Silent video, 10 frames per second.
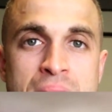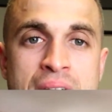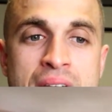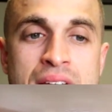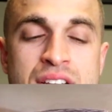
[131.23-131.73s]

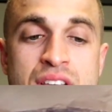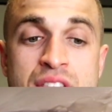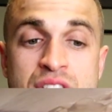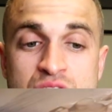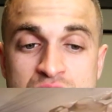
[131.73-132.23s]
and
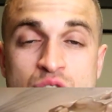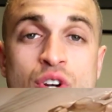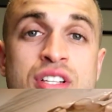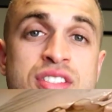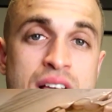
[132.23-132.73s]
this is your
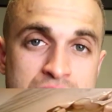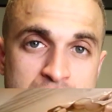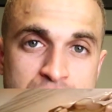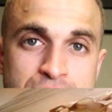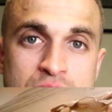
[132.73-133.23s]

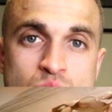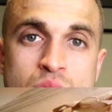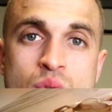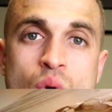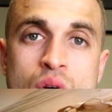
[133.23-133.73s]
consolidation phase
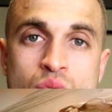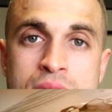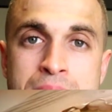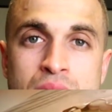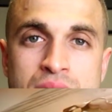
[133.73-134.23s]
where you are
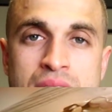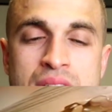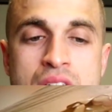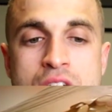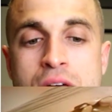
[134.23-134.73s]
rebuilding